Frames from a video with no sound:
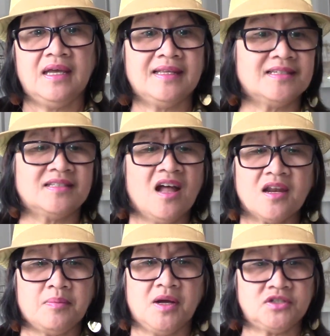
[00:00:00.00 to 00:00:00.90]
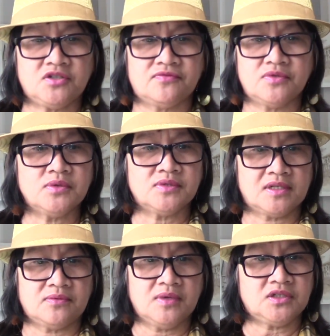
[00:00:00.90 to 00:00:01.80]
It is not a bunch of rules
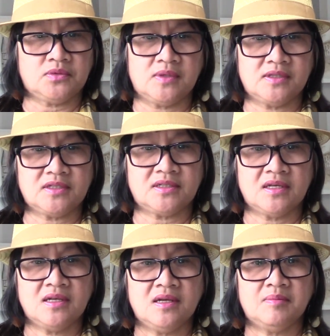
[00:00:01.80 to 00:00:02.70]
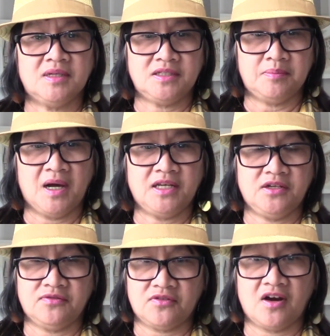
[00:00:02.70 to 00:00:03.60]
and rituals, but the body
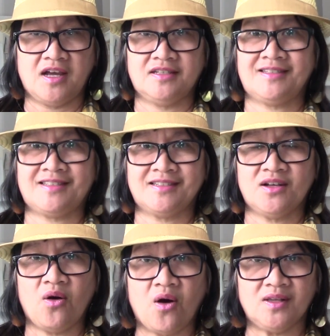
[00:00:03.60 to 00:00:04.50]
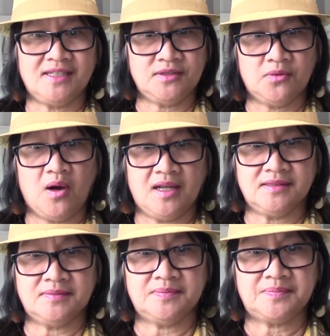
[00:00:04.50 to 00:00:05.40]
of Christ, all in
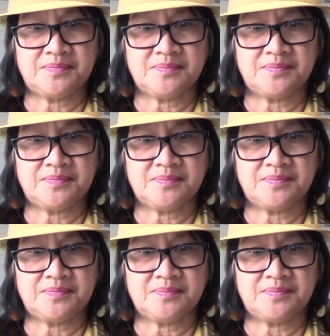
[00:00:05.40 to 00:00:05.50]
one.